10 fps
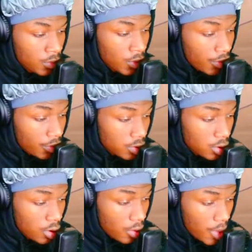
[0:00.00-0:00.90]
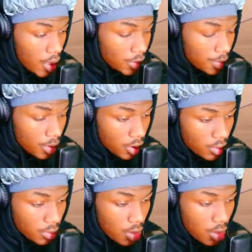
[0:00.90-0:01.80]
Obviously, the Mavs
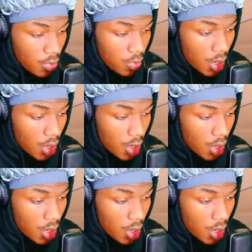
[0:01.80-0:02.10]
played. Now,